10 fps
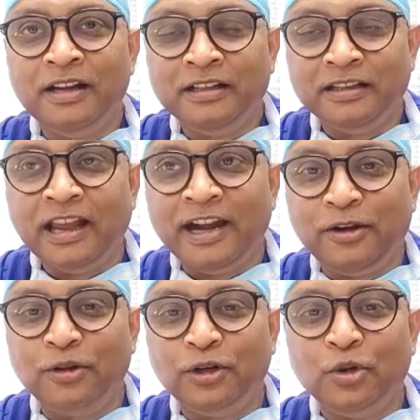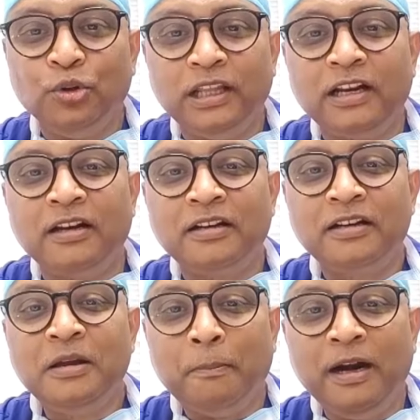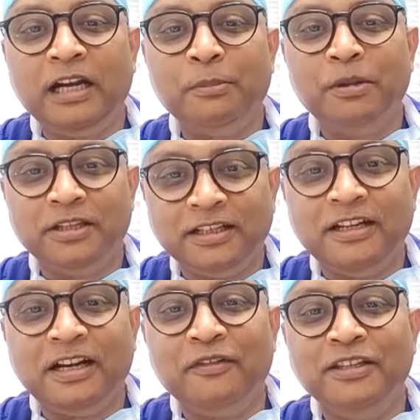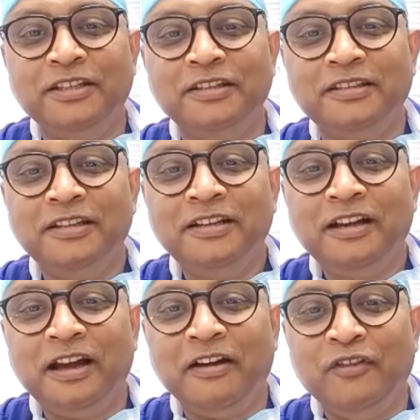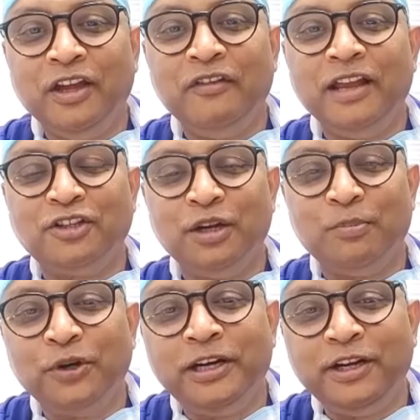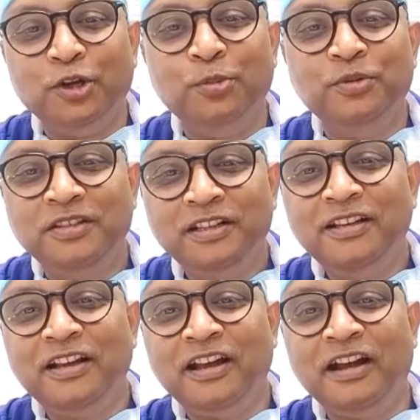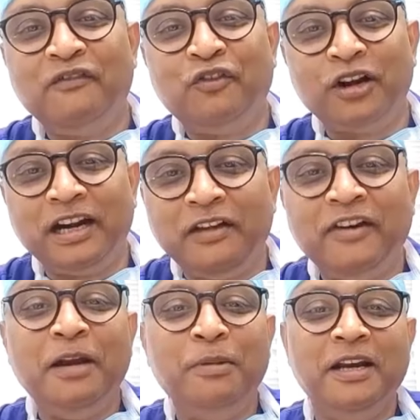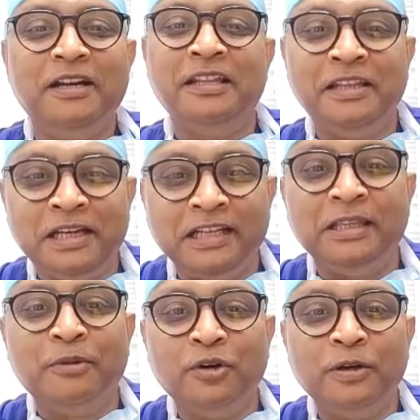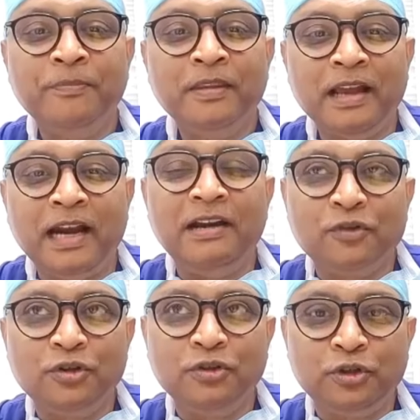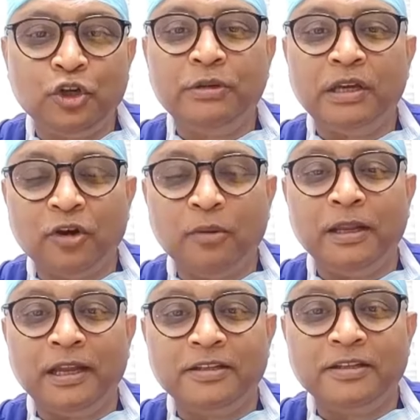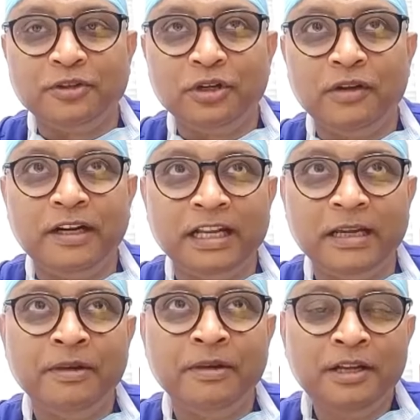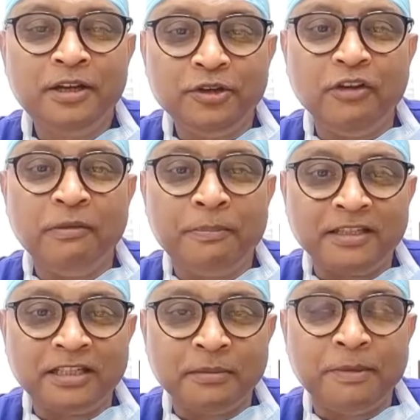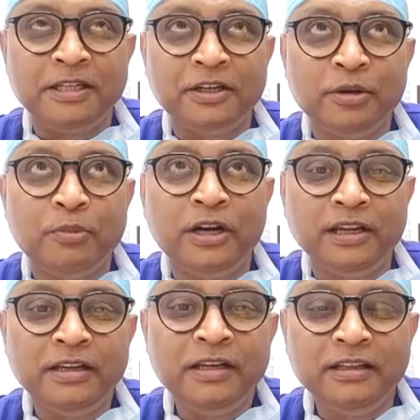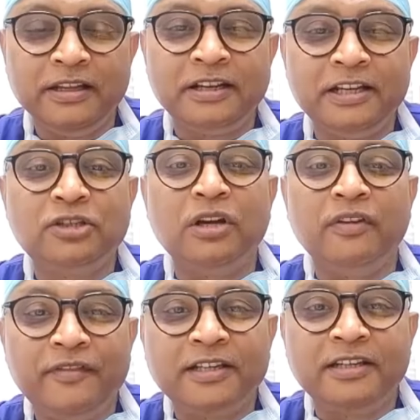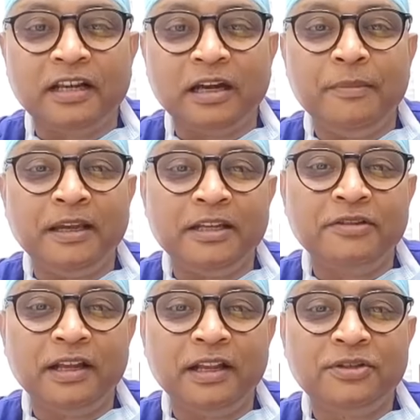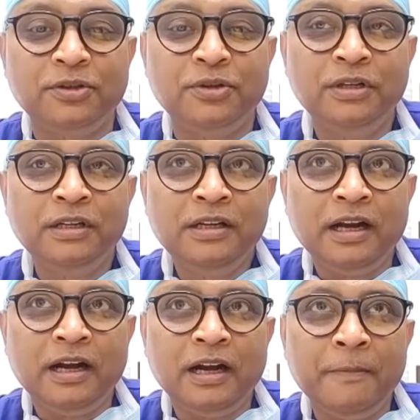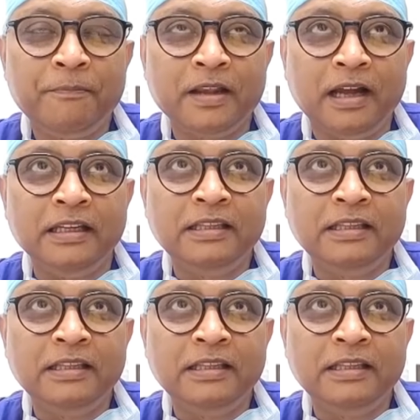the head to the toe, there are multiple such interventions where we actually put in tubes for a defined period and then they take them out. And of course, those tubes have complications. Every time you have a plastic piece in your body, there's a risk of infection coming in as well. So I think